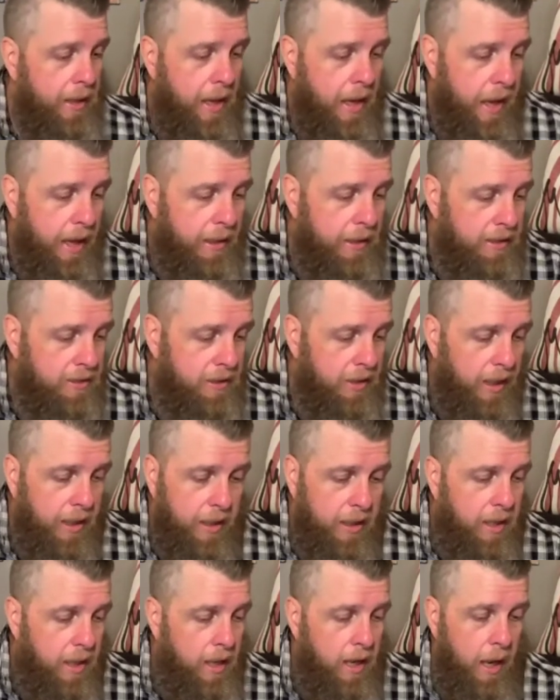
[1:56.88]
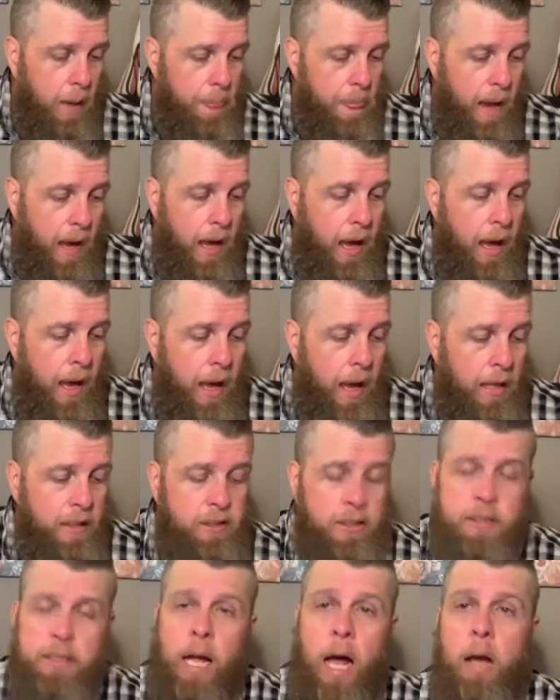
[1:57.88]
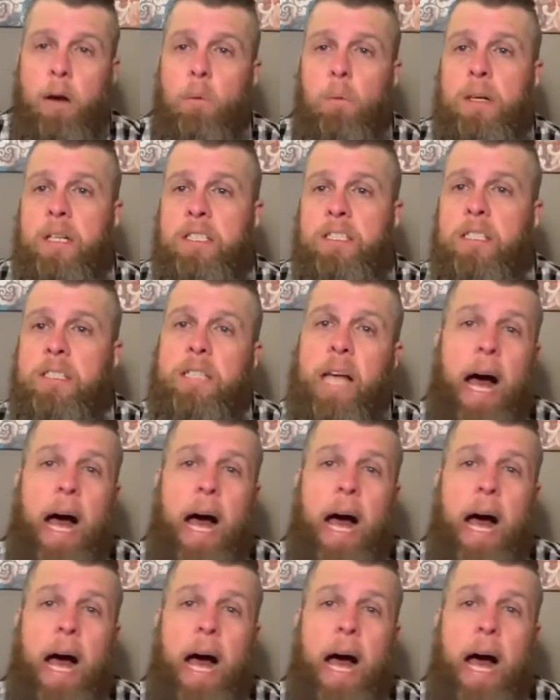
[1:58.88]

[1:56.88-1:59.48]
it's like, I don't want to just